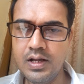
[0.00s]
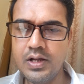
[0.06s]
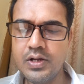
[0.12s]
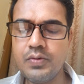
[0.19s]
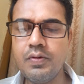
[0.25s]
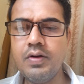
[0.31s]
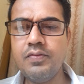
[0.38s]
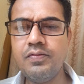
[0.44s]

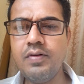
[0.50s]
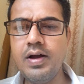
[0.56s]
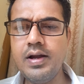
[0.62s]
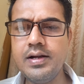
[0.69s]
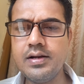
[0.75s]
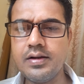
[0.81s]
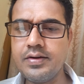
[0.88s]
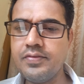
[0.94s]
you will
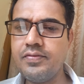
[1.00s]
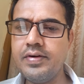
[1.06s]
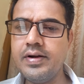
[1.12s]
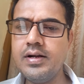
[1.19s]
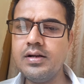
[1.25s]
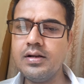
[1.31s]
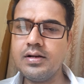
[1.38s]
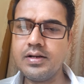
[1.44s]
find a
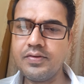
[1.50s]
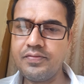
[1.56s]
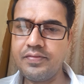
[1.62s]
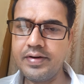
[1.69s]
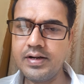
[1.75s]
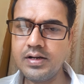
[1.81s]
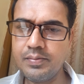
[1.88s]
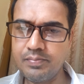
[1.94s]

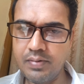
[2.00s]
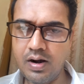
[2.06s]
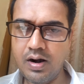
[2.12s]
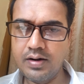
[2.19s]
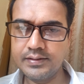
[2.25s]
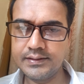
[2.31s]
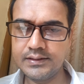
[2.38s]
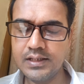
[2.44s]
different
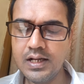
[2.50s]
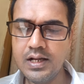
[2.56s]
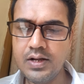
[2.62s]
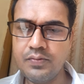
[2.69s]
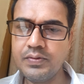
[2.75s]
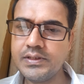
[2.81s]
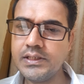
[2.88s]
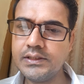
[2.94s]
parts
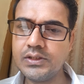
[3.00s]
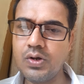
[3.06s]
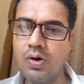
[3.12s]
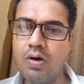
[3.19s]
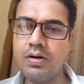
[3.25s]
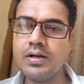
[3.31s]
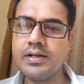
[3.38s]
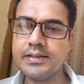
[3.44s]
which is
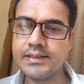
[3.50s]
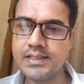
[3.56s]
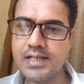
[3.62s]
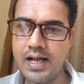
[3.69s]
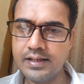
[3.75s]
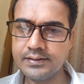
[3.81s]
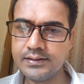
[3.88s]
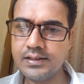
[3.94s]
called
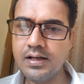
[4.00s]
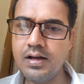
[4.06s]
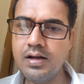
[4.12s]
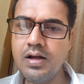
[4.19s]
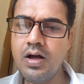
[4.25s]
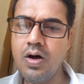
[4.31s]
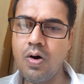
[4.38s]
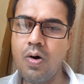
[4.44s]
stanza
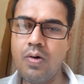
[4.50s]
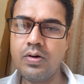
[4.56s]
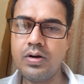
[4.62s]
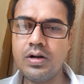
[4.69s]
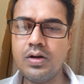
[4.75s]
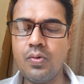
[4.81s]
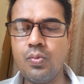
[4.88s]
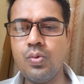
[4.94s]
or
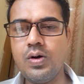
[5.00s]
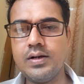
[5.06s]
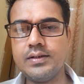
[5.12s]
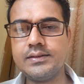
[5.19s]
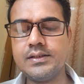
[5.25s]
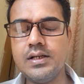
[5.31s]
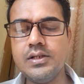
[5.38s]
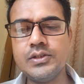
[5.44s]

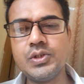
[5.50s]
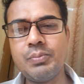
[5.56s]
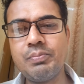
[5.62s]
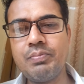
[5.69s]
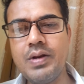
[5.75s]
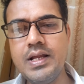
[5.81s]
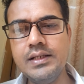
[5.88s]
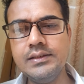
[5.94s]
verse. So
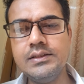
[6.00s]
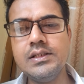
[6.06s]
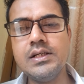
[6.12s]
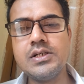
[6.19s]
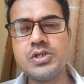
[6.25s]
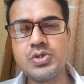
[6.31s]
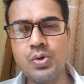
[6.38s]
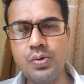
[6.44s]
please
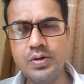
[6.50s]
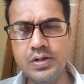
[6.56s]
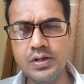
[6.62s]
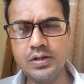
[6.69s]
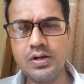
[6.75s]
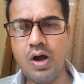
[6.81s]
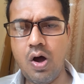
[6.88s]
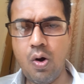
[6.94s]

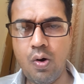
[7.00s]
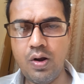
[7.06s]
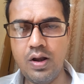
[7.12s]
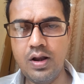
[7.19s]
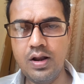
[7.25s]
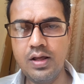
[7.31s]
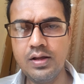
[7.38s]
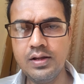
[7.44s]
don't call
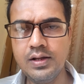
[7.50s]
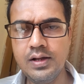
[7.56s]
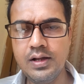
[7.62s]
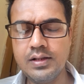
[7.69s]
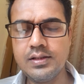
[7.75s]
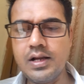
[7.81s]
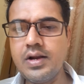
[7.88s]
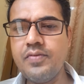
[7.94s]

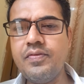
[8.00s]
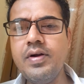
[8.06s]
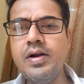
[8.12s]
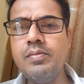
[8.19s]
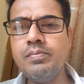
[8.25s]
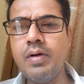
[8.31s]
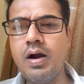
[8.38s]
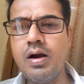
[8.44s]
the
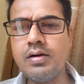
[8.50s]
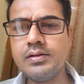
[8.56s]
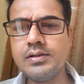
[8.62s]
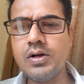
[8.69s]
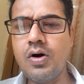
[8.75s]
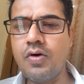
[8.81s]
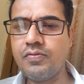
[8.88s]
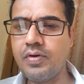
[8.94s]
different part
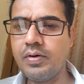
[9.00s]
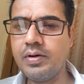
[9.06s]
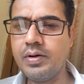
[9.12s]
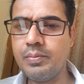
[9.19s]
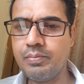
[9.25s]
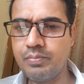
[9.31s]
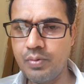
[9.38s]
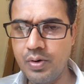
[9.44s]
of a
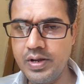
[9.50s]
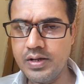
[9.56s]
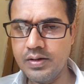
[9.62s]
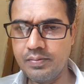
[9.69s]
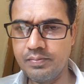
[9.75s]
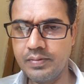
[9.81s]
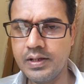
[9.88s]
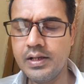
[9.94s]

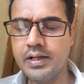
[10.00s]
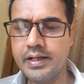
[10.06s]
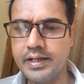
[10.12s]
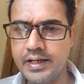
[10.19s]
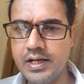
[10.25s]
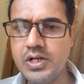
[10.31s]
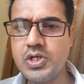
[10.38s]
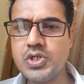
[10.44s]
poem
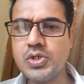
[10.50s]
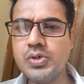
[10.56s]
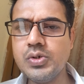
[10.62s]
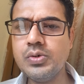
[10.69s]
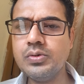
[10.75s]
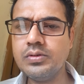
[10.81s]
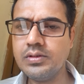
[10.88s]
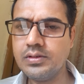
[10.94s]
into